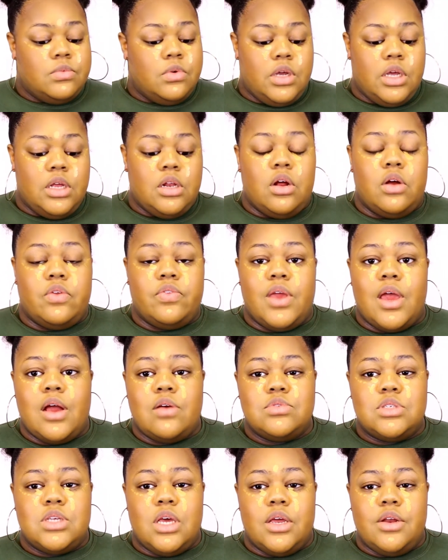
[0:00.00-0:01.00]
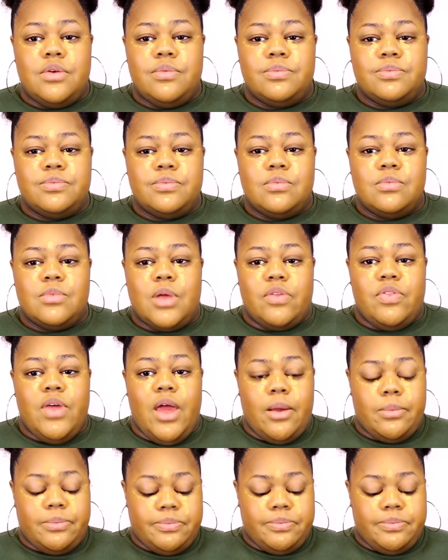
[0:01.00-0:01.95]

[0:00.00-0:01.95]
and on the outside like that.